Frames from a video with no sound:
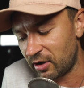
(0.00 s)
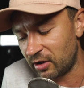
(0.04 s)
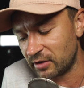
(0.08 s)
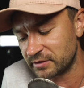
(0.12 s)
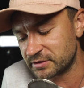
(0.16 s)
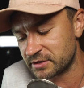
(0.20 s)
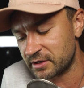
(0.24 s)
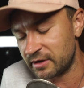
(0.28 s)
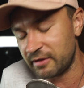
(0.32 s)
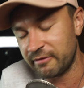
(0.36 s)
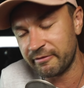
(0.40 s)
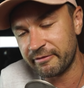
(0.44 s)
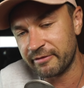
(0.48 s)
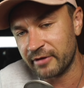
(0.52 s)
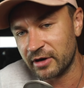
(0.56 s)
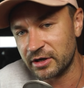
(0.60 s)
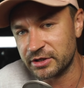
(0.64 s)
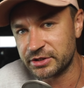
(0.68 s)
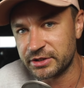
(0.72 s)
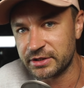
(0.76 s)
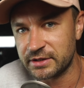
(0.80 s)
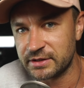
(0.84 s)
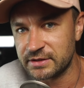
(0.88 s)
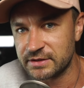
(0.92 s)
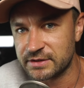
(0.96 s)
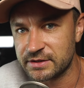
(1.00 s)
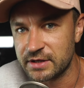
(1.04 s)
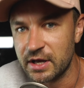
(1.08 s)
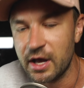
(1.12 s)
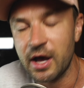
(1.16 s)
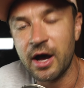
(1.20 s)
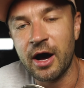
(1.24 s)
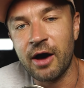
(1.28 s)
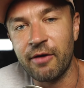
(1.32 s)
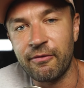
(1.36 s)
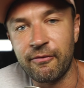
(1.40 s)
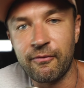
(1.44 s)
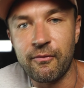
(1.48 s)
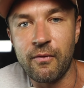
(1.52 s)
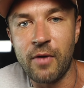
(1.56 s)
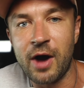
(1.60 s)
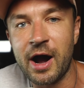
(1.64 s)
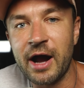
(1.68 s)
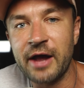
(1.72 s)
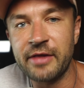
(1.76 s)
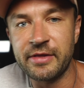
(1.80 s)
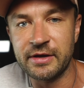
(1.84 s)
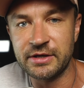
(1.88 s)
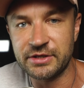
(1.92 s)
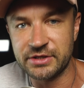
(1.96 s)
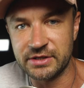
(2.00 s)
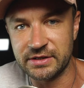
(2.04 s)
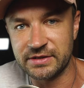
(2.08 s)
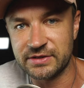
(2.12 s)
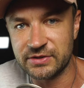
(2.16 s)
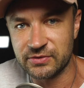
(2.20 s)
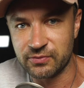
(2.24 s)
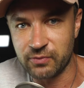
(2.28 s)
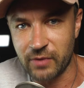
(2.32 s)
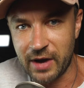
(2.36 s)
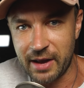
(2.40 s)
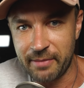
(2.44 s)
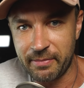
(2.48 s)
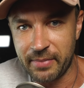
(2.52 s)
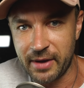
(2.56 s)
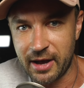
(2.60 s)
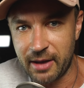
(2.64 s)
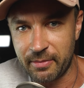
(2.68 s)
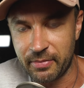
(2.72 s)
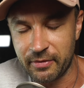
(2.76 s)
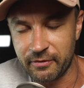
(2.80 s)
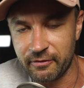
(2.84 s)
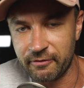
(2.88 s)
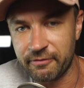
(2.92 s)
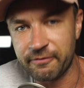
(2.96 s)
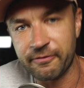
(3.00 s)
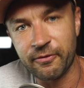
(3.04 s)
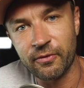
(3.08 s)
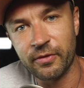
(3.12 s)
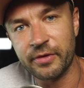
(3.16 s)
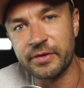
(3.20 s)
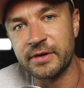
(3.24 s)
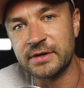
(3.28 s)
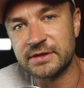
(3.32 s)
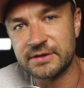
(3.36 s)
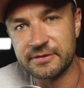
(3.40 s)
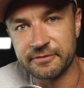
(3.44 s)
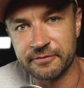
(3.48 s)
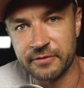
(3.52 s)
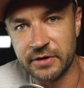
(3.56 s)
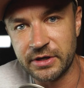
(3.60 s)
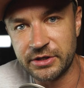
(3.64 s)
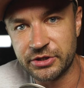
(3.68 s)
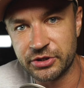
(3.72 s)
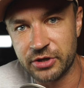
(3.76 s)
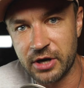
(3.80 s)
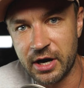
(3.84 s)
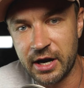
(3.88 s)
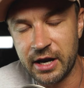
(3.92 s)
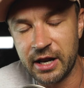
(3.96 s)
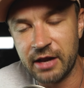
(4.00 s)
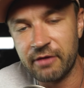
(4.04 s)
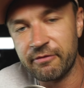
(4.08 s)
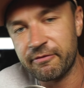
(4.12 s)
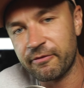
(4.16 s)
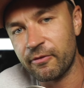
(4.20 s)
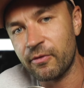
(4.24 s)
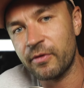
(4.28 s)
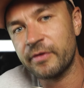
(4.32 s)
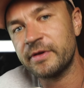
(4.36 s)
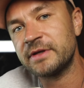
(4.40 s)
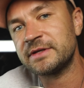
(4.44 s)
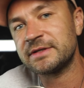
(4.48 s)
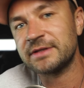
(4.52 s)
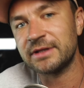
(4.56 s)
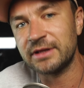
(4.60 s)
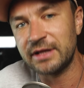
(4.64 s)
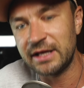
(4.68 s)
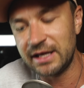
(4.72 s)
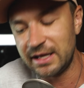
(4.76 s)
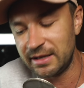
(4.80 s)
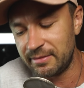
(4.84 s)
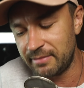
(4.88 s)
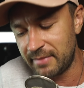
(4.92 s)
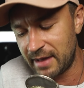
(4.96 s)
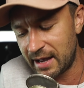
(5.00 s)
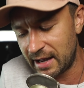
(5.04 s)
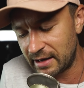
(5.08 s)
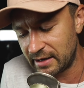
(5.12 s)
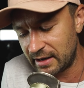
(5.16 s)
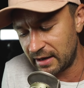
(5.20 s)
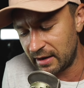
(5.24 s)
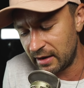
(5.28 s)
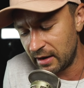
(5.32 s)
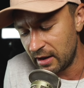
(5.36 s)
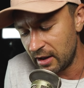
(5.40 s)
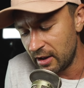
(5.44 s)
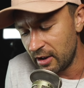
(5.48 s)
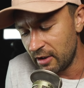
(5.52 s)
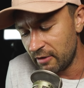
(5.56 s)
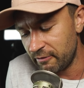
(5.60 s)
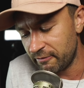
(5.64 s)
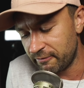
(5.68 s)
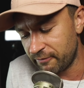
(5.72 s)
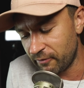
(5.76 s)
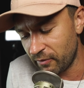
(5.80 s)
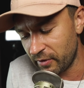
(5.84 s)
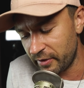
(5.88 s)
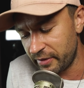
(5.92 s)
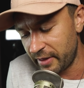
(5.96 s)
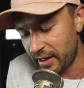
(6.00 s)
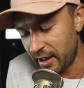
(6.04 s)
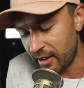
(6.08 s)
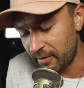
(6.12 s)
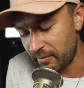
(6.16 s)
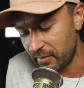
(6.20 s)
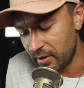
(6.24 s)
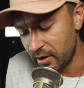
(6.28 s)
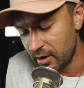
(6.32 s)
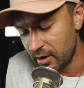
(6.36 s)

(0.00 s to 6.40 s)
alternate versions of why they should swipe up for this free training, for this lead magnet for them.